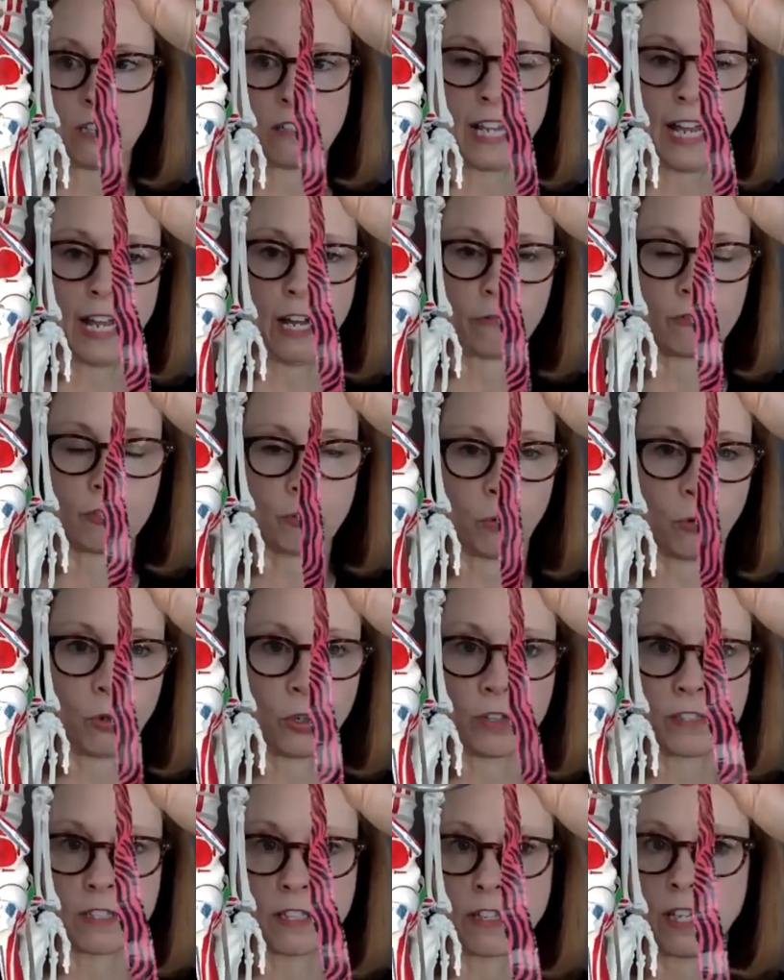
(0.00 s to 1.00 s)
down
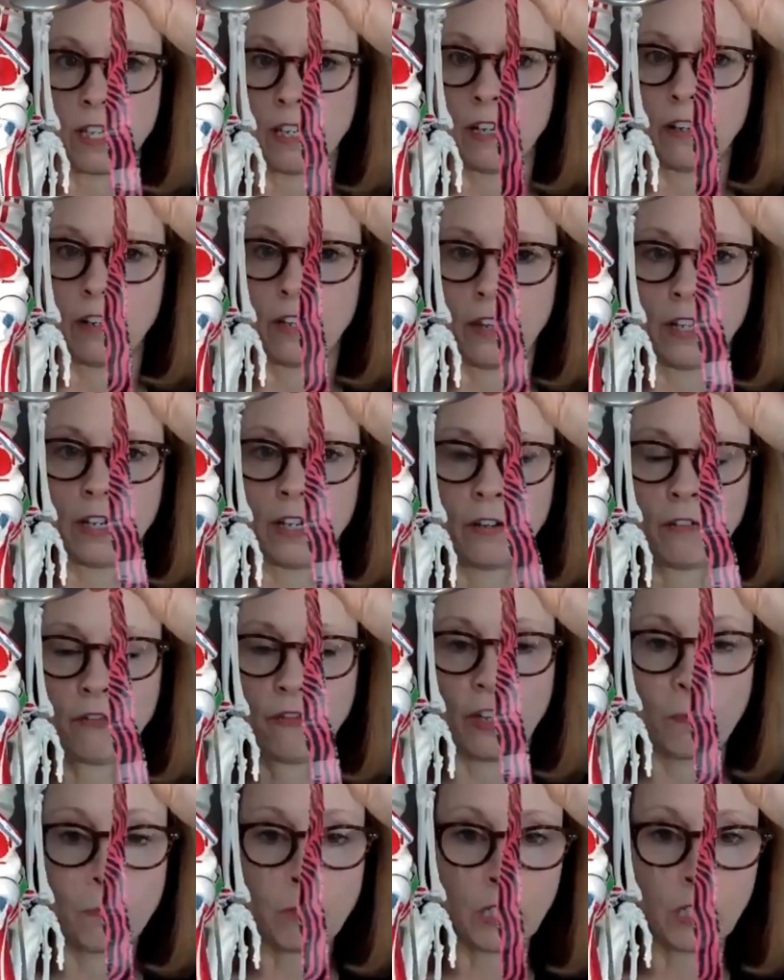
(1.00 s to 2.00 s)
towards the
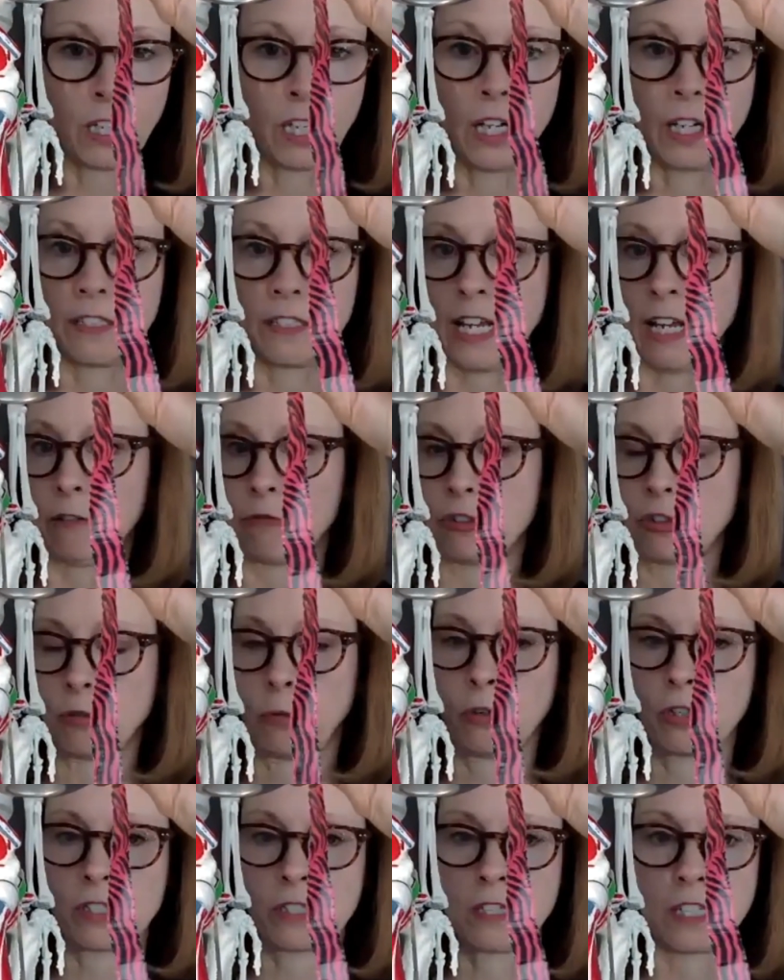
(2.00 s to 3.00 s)
fibula, down
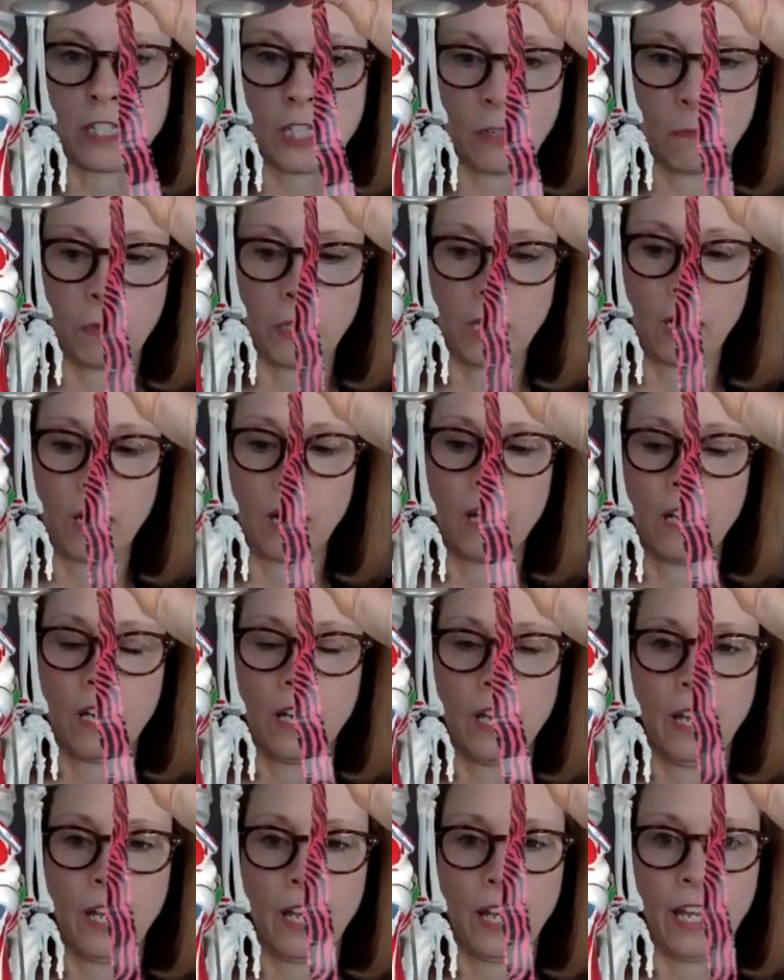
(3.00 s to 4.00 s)
towards the tibia,
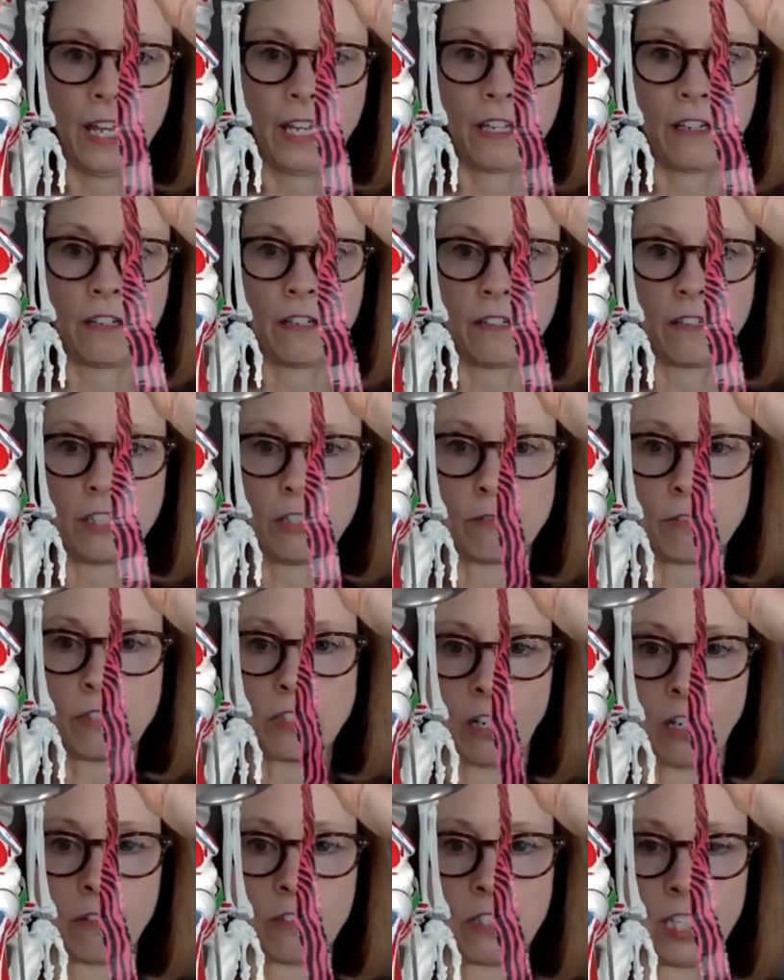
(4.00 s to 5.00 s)
and you
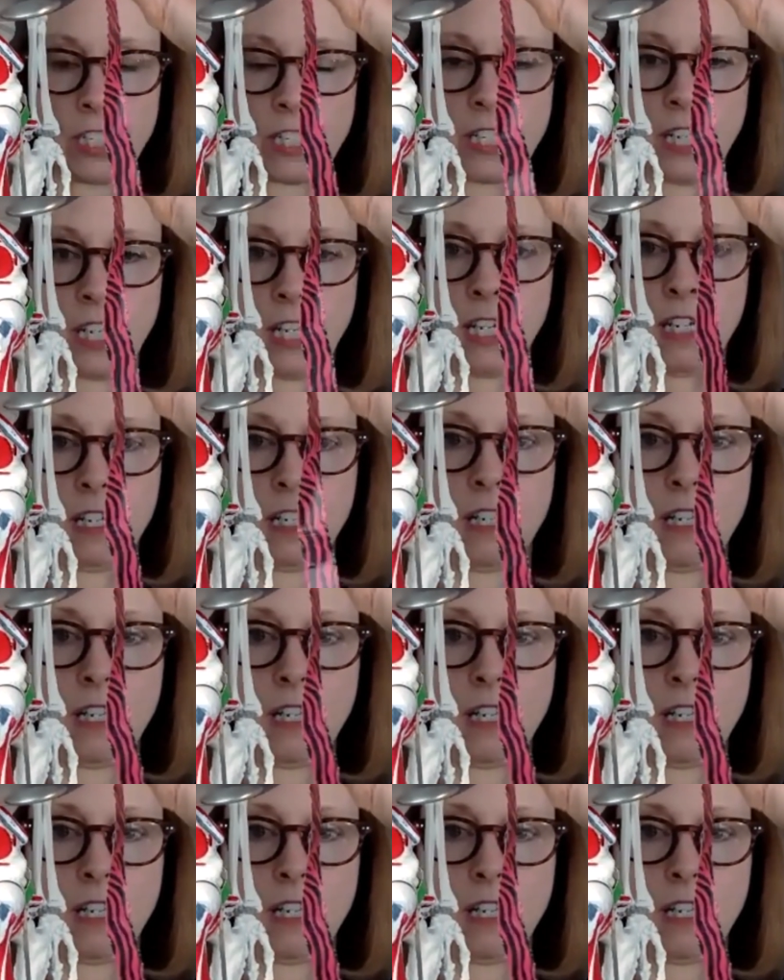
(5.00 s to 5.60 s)
start to get